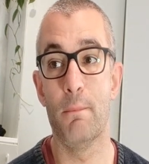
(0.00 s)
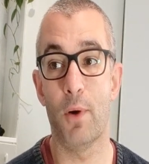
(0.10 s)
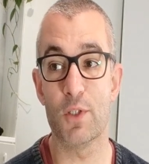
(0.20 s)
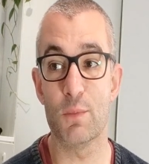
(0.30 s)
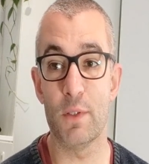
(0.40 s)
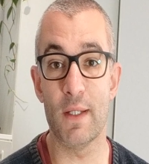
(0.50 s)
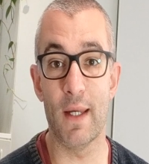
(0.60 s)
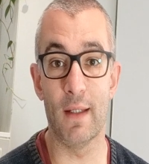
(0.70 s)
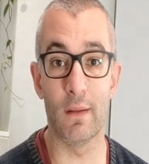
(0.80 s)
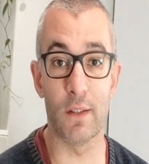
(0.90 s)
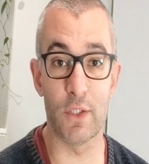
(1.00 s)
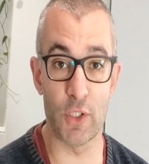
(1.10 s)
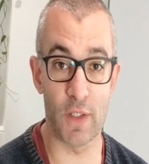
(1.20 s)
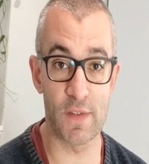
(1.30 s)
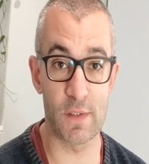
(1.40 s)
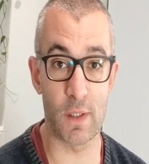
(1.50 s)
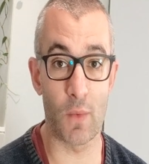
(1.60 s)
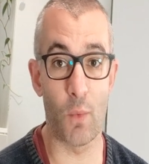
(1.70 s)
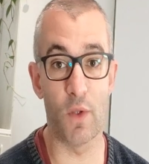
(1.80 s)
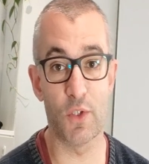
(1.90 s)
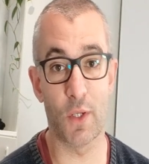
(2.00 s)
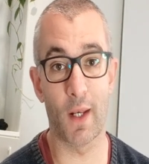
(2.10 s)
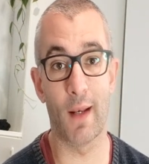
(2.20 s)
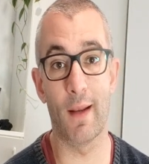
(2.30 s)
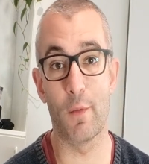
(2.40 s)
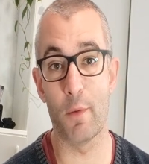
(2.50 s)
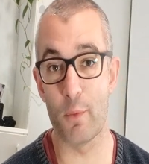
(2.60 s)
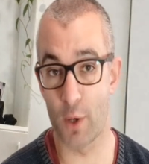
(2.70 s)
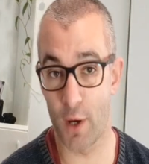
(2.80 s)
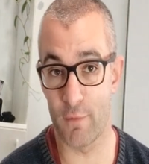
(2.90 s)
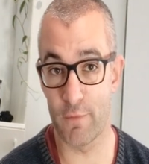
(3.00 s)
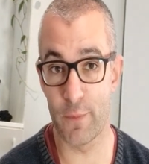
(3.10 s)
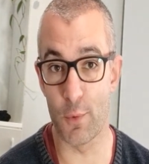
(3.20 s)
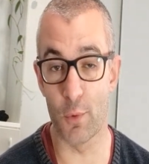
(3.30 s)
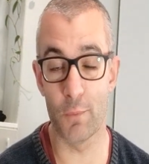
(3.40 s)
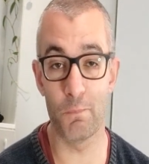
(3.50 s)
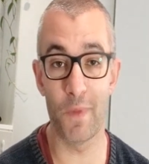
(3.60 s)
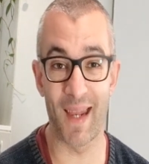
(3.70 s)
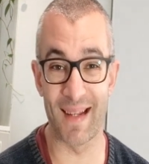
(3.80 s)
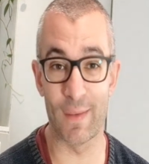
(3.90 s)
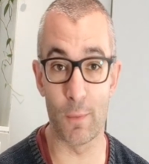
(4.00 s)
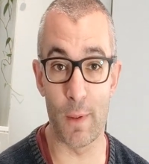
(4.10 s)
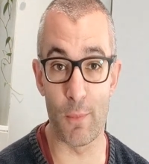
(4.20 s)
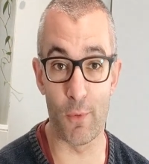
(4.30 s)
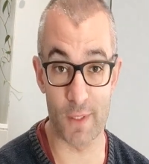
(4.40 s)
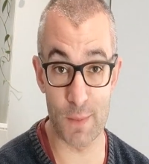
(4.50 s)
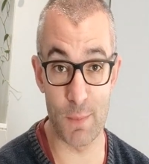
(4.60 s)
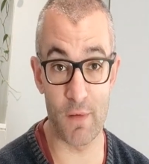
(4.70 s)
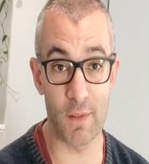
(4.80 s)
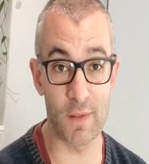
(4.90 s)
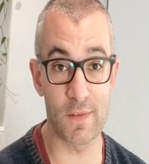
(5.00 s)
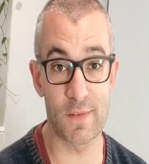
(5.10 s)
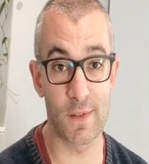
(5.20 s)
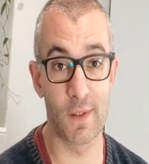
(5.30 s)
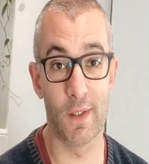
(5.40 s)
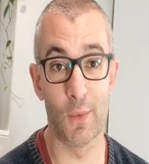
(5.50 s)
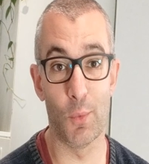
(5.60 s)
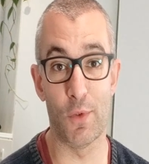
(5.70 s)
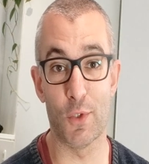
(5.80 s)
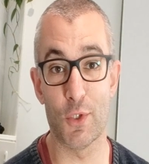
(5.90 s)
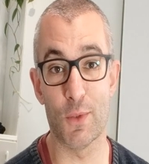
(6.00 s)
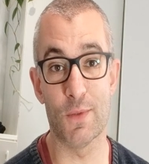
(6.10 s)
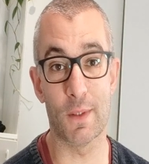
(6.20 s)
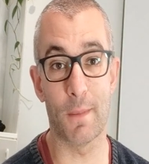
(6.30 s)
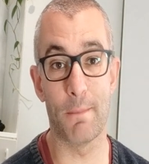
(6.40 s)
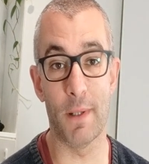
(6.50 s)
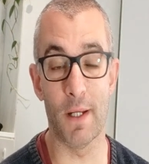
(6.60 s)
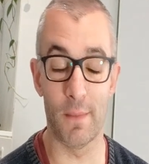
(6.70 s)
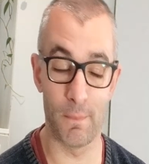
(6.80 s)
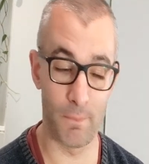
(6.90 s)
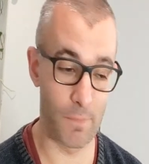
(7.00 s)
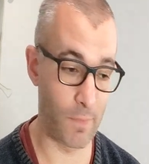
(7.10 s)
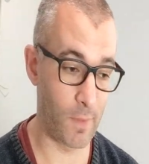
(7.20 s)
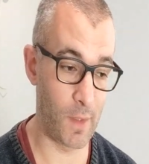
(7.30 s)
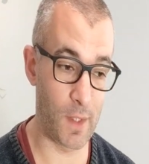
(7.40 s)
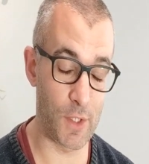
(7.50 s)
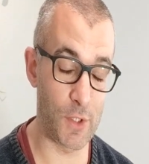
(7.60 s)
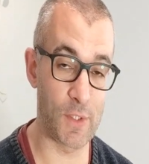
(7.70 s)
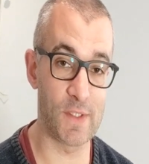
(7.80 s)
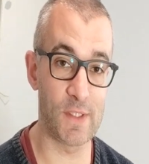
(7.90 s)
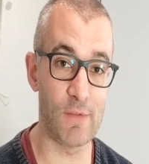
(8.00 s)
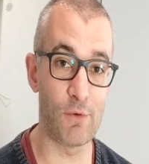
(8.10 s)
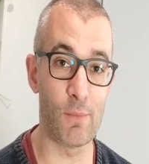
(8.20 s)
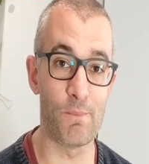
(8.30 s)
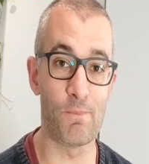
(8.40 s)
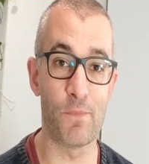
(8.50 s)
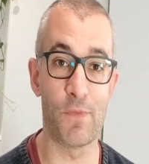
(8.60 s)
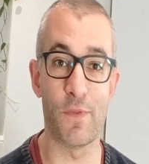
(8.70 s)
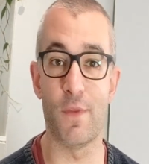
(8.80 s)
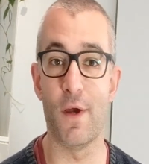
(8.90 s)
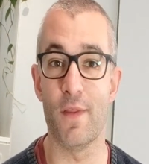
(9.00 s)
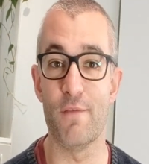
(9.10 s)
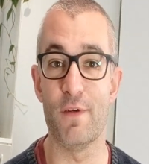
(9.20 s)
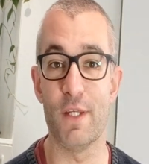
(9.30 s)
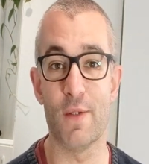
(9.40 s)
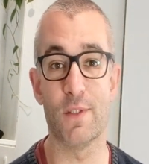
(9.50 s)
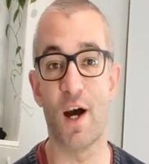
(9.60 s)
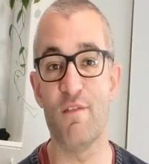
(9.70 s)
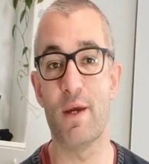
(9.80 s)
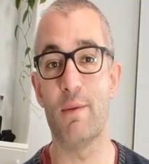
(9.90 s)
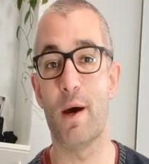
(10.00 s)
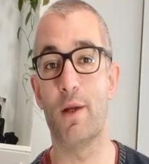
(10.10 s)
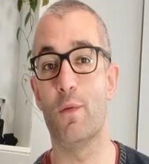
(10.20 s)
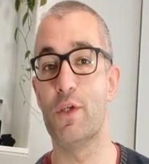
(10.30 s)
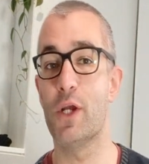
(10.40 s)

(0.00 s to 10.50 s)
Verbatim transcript: possibly a little adjusting once you get a little bit more comfortable and a little bit more experienced with your shooting, but you can see from uh, the videos that I've made about it on the